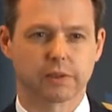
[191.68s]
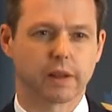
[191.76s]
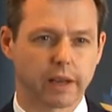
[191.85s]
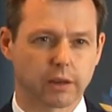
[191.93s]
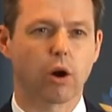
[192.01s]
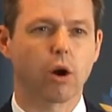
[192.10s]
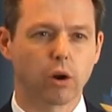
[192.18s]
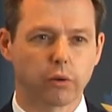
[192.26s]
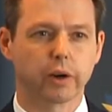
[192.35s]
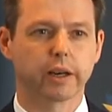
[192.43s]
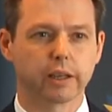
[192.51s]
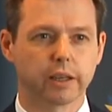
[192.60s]
that
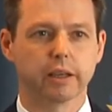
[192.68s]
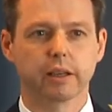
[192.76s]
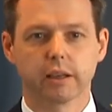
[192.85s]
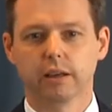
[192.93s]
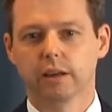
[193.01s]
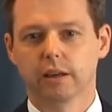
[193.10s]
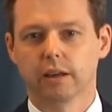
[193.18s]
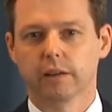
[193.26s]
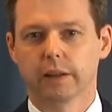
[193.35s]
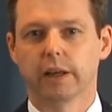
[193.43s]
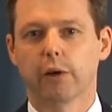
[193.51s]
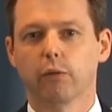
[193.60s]

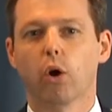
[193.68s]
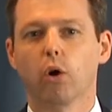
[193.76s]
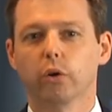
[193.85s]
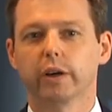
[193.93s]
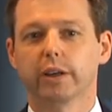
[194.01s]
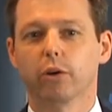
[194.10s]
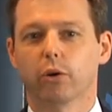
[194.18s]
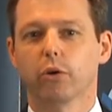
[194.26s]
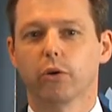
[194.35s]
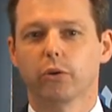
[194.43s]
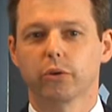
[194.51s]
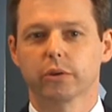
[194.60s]
have already
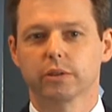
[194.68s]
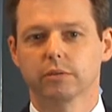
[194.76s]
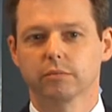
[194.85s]
occurred,